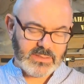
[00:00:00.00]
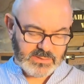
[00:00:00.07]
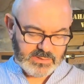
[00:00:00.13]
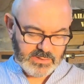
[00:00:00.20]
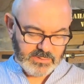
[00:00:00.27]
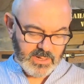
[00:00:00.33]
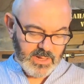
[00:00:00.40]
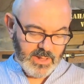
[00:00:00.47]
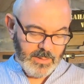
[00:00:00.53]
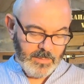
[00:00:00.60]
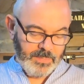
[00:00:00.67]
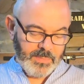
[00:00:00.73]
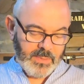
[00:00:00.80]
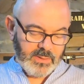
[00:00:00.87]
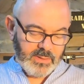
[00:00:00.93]
So
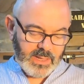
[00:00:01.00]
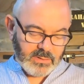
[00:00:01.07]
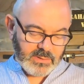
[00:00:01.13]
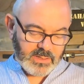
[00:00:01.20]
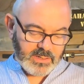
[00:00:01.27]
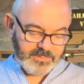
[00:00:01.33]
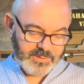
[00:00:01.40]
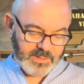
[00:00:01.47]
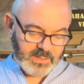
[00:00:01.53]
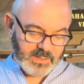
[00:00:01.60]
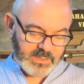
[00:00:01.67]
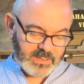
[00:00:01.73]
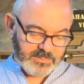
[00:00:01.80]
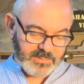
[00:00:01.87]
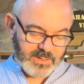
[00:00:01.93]
now that I feel
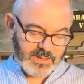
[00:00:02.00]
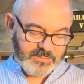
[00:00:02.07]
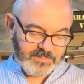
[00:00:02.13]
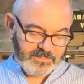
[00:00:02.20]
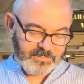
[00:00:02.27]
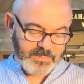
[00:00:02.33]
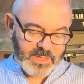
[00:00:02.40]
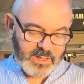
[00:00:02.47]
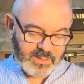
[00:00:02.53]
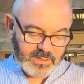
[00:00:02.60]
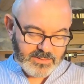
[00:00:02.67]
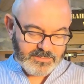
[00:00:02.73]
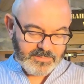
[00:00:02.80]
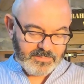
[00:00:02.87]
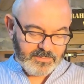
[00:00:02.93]
like I've kind
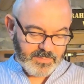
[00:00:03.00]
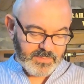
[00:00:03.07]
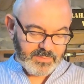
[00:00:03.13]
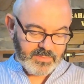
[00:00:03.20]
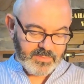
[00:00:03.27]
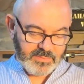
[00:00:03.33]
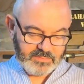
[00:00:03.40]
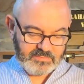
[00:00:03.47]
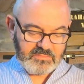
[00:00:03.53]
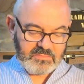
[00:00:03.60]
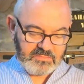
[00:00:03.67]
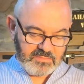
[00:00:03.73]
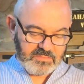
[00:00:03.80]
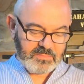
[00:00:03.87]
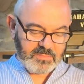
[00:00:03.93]
of,
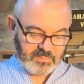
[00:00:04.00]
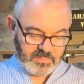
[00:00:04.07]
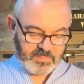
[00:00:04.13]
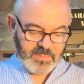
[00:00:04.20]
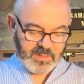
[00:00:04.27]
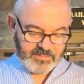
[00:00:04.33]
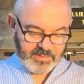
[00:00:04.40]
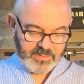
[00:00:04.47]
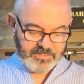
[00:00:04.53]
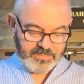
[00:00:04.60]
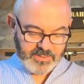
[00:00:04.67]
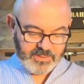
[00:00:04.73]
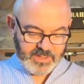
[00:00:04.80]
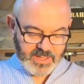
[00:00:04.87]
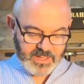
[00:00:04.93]
for the
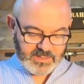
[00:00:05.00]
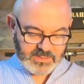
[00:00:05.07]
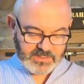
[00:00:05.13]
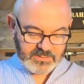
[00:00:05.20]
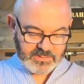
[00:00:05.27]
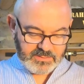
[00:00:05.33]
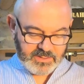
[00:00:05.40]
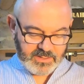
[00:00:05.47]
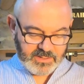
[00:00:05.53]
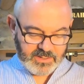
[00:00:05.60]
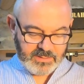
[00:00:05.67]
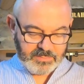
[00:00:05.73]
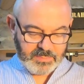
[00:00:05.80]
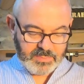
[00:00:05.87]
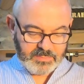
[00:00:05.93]
few years,
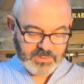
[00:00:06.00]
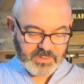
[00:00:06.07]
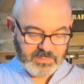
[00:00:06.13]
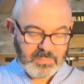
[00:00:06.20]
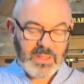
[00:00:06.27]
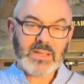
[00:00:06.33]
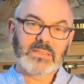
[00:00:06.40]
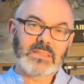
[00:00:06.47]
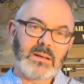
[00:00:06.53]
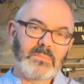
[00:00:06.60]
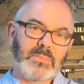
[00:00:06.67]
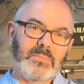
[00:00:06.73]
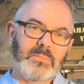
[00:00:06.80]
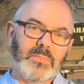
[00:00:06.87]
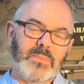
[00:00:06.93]
sort of picked
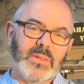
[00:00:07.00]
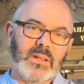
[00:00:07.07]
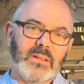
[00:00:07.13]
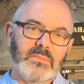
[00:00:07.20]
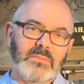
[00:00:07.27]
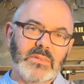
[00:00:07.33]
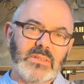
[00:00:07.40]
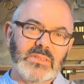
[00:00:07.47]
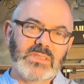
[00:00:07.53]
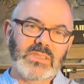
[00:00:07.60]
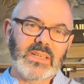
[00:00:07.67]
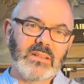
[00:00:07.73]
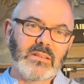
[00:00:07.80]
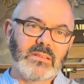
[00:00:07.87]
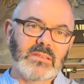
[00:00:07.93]
up
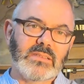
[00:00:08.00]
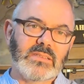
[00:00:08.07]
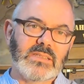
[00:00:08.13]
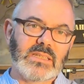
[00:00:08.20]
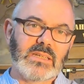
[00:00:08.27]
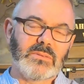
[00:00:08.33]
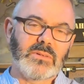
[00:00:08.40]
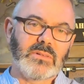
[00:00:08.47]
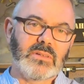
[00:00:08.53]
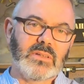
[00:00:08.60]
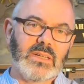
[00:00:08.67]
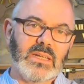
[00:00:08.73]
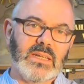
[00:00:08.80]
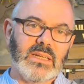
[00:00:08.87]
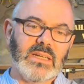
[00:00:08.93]
skills and so on,
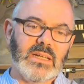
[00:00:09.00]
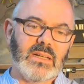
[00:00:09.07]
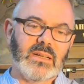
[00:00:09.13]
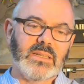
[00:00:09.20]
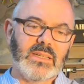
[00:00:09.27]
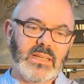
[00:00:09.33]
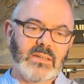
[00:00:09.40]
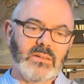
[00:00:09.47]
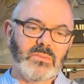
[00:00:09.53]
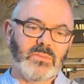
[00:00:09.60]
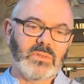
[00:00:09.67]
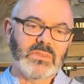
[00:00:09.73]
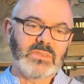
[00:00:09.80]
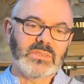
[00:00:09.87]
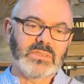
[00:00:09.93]
I now
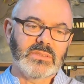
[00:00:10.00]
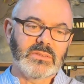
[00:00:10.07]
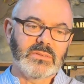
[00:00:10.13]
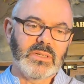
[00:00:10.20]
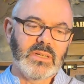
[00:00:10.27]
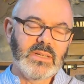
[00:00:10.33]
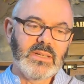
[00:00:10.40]
want to